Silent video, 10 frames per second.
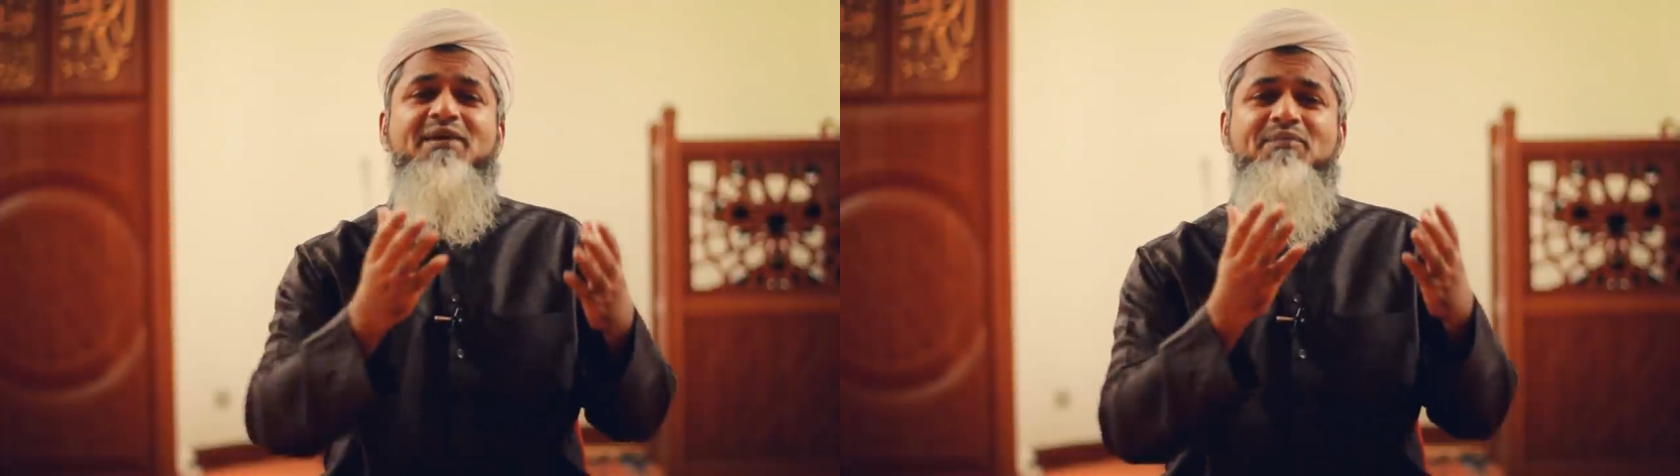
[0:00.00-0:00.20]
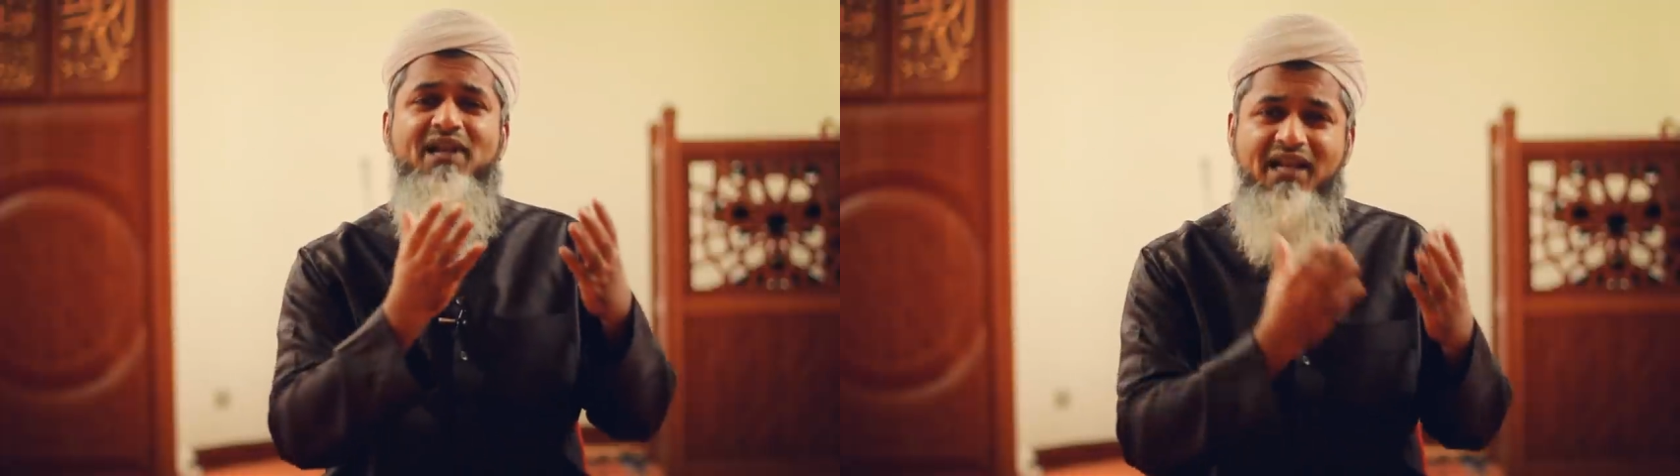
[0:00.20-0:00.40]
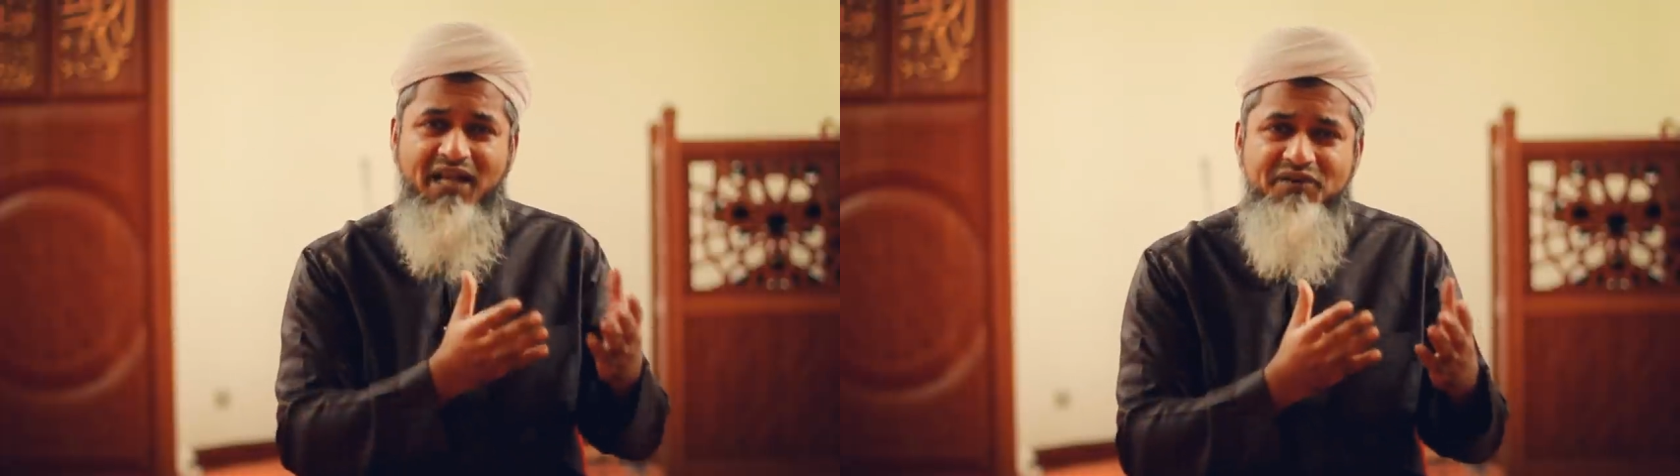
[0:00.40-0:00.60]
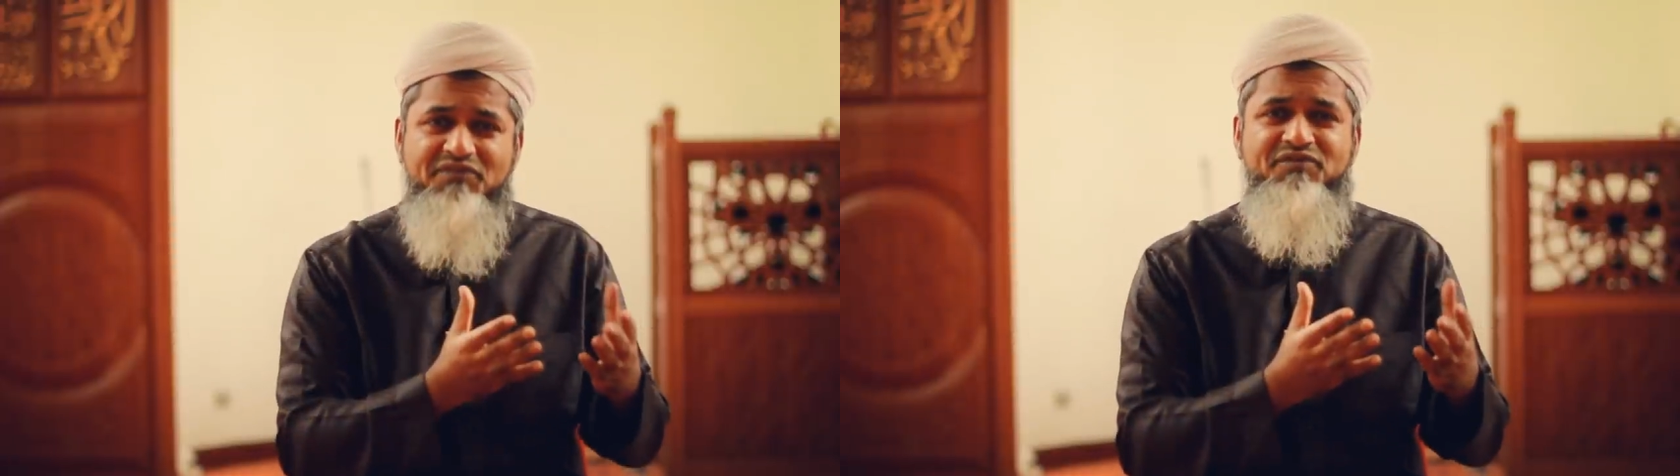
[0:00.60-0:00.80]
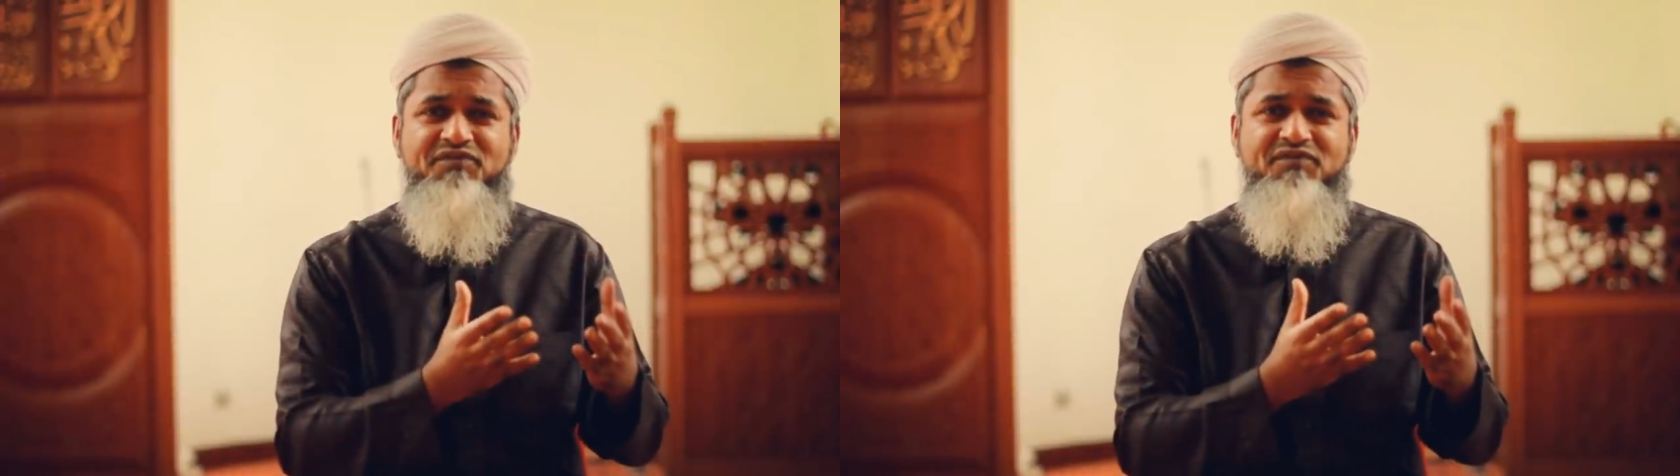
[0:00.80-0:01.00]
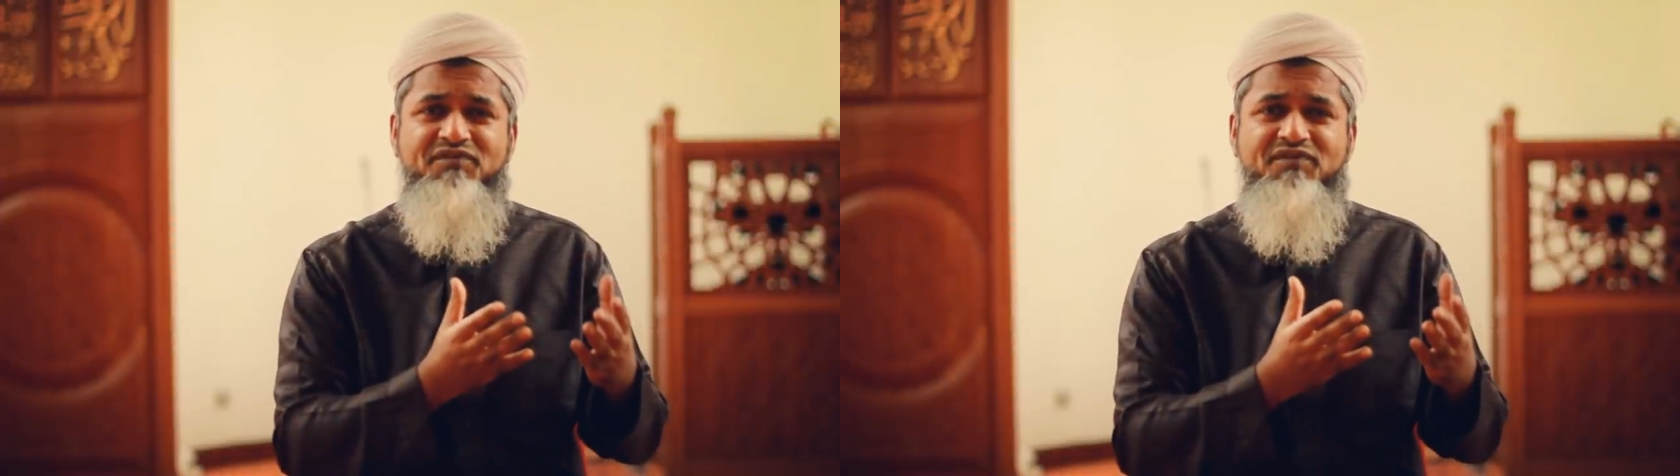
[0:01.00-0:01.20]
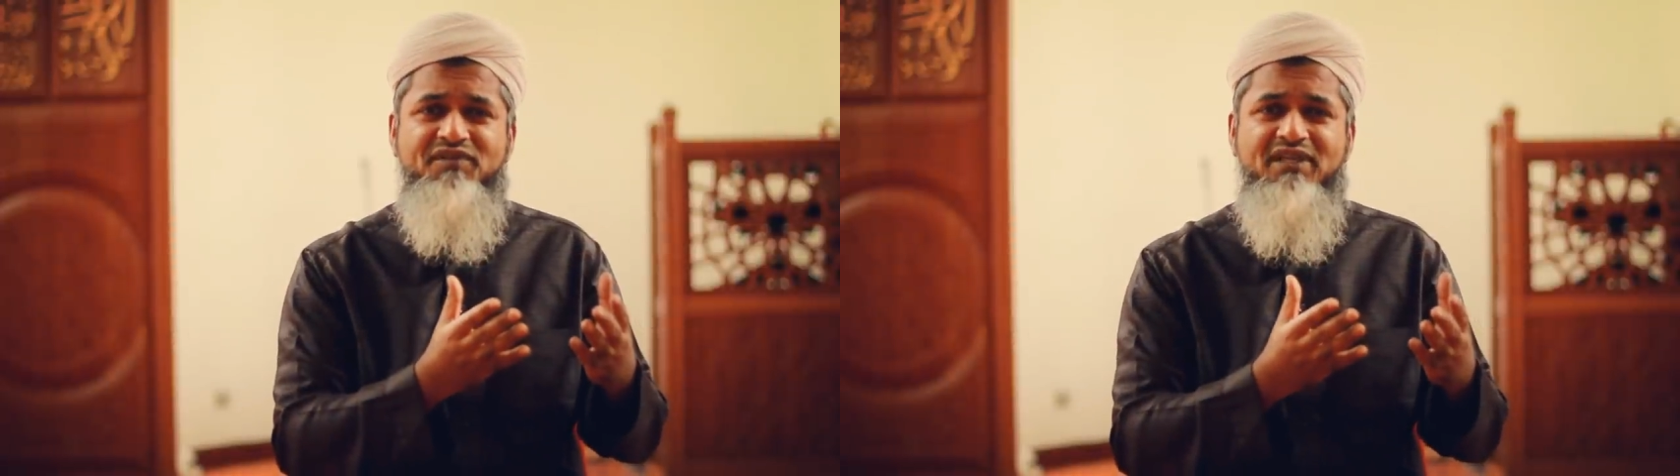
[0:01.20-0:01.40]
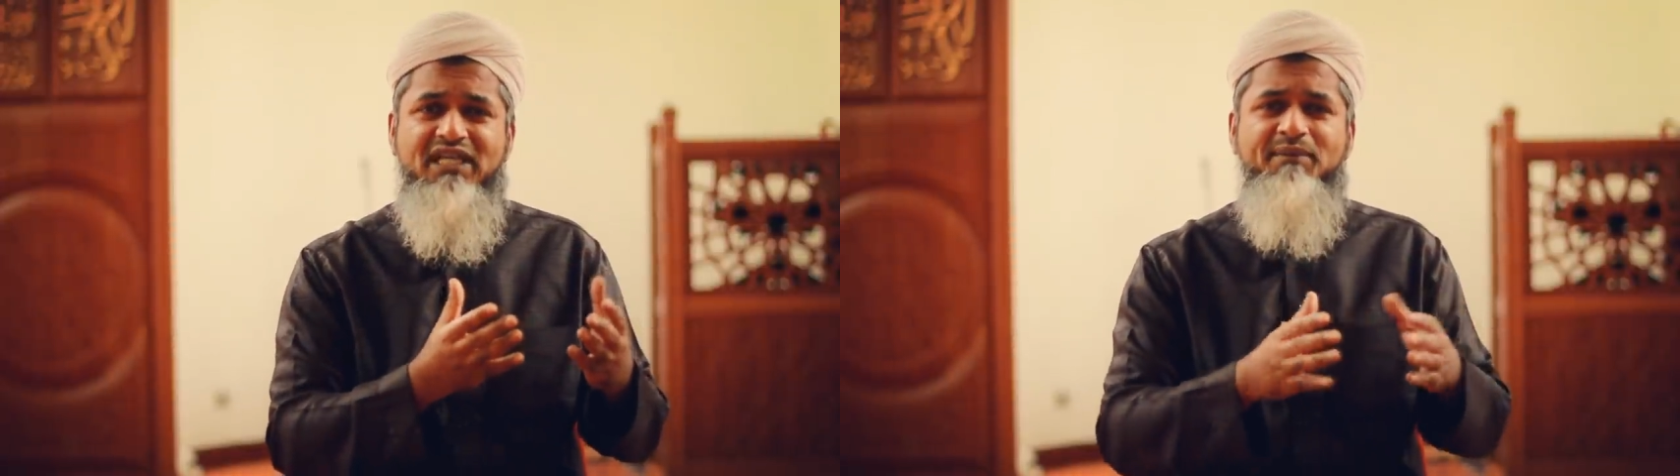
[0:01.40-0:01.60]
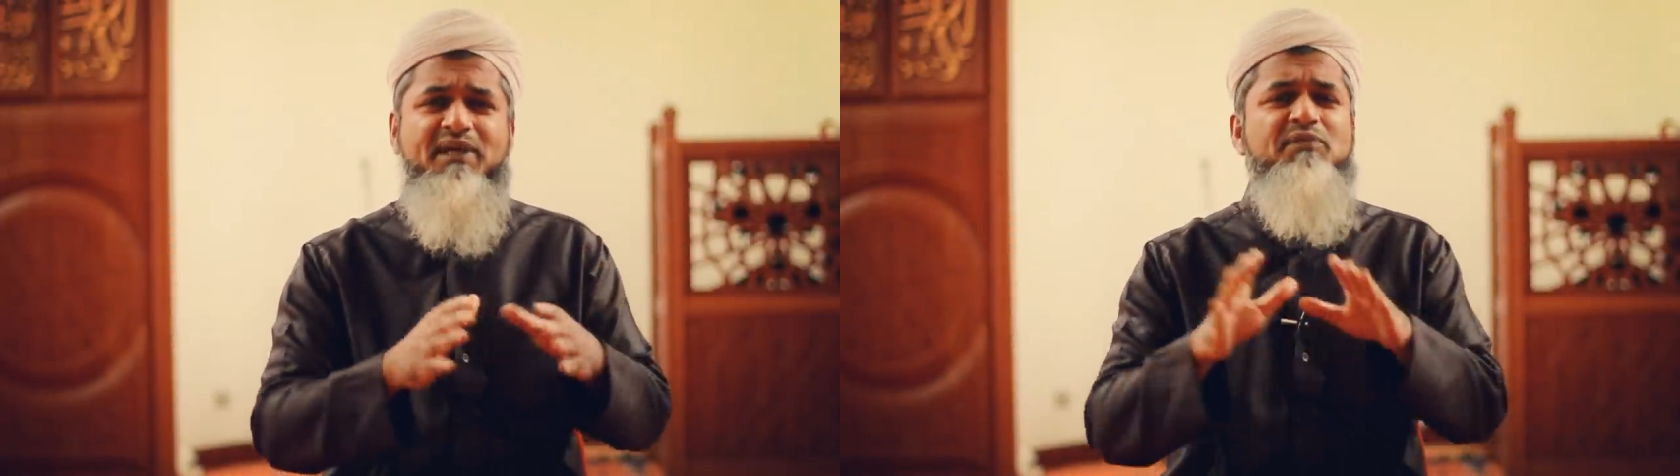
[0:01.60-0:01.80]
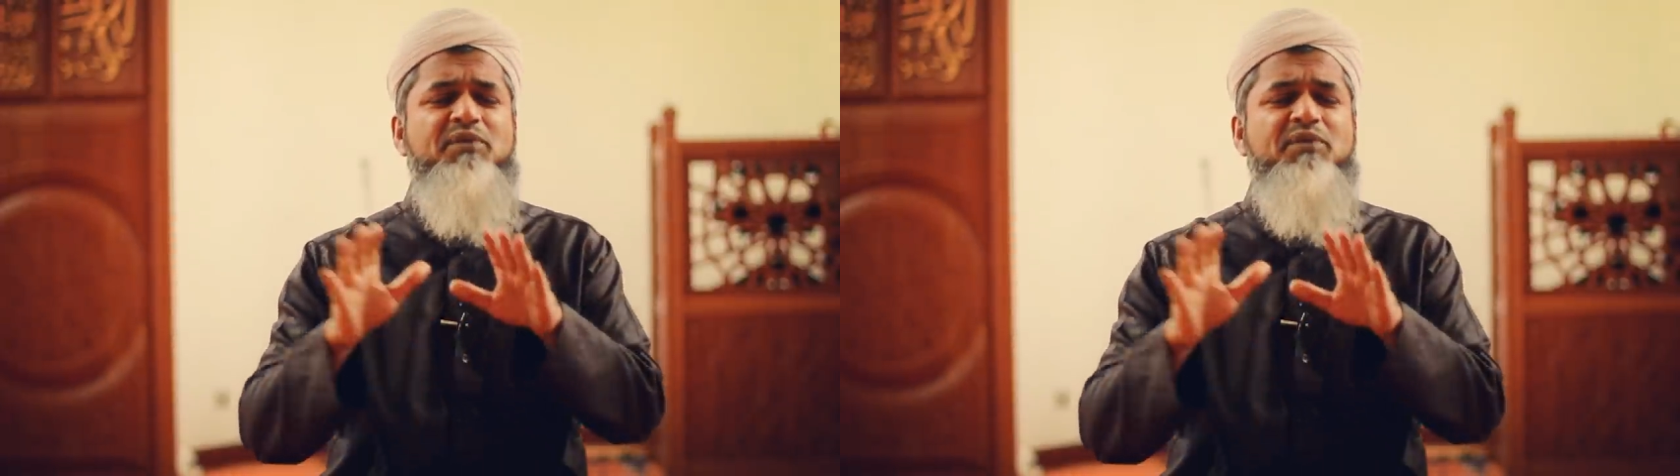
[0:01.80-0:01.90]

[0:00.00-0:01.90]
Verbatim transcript: But love, about